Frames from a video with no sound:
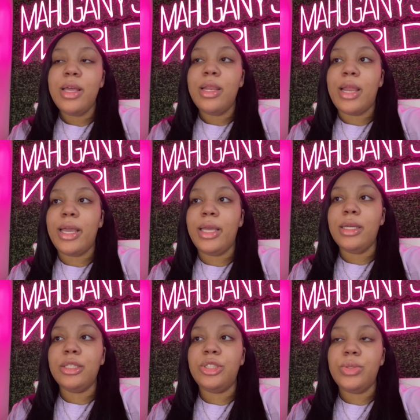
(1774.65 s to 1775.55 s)
like,
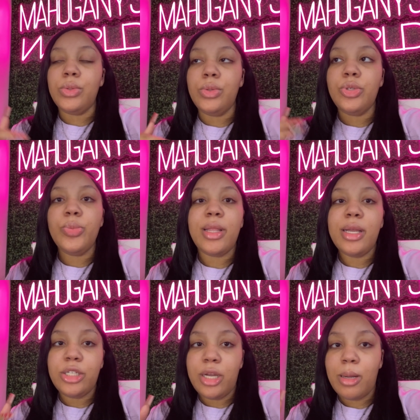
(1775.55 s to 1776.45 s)
shoot, you be at
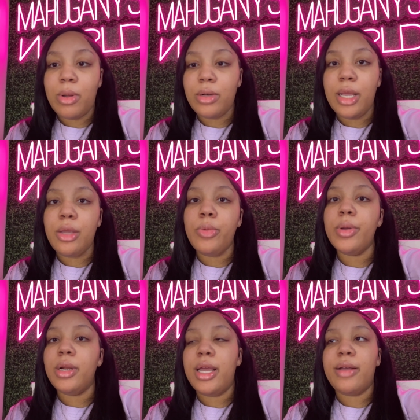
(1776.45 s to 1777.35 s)
that job all day. You
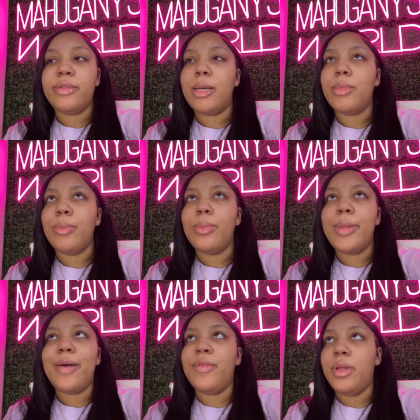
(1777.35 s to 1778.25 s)
barely have time to
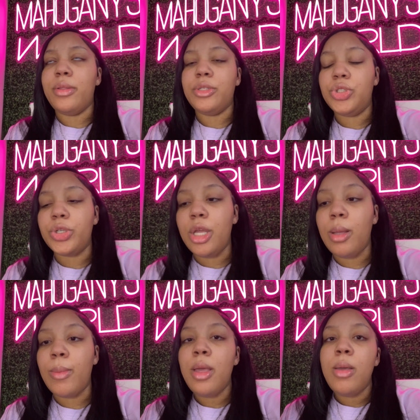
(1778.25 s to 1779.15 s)
have another
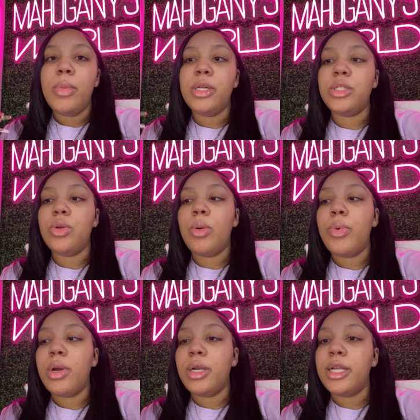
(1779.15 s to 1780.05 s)
stream. But it's so
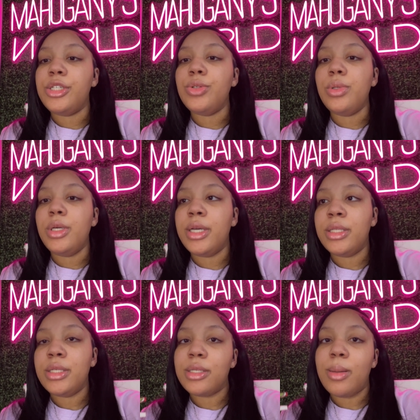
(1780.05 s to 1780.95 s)
important that you look
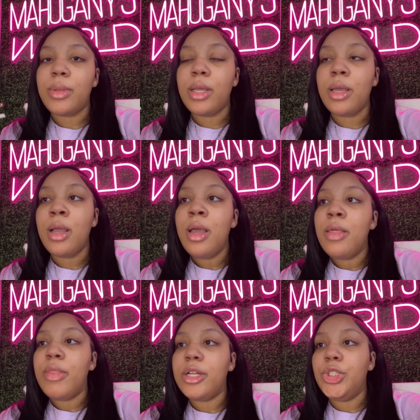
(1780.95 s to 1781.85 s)
into something
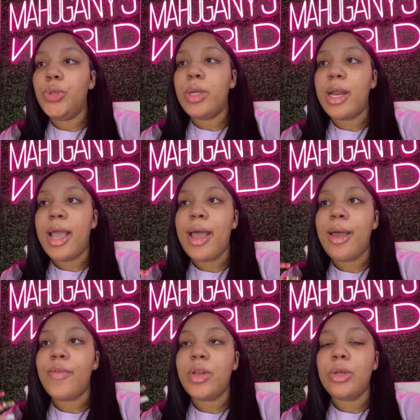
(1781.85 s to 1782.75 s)
that you can
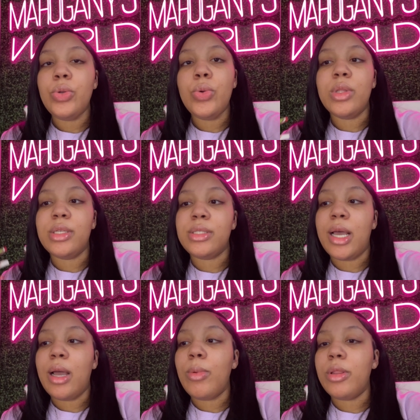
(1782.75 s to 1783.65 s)
have and do on the
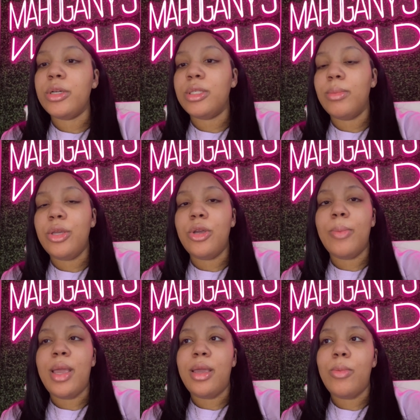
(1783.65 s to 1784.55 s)
side, whether it's something you're
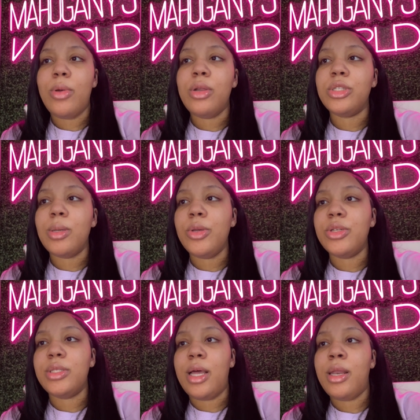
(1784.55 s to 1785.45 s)
making, whether it's something you're
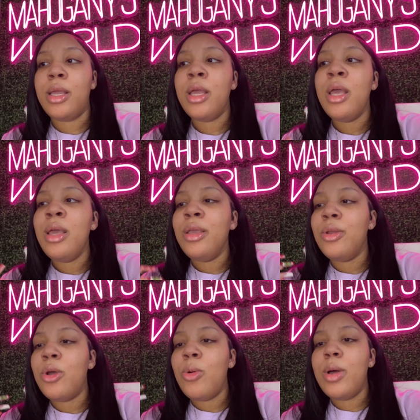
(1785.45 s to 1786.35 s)
selling, you
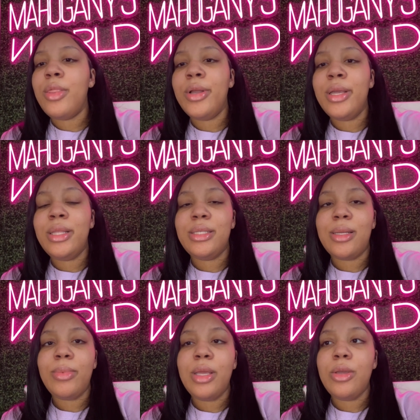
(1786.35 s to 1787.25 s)
know, whether it's
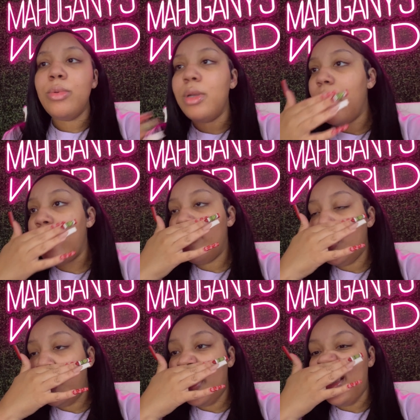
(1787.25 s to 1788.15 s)
something you love
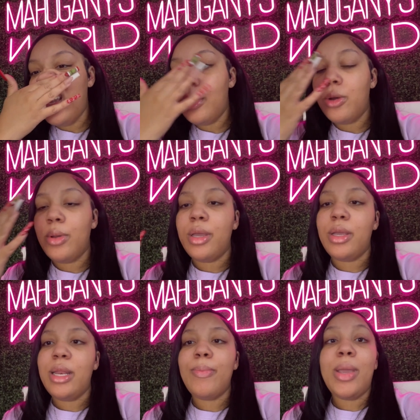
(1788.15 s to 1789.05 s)
doing, getting on,
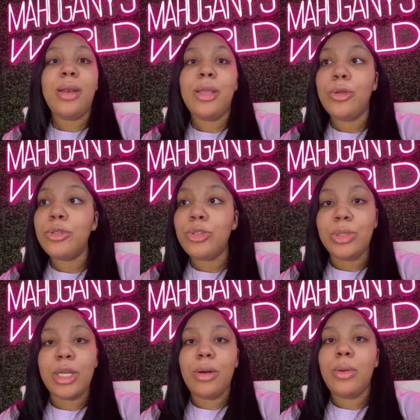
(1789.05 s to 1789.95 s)
get making a YouTube
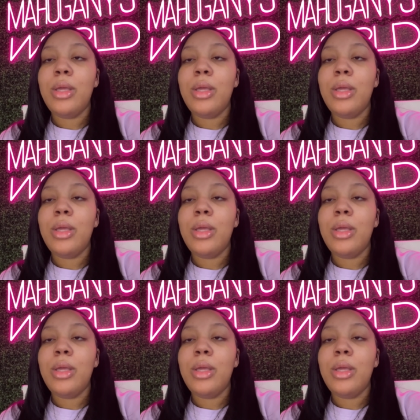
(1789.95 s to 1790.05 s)
channel.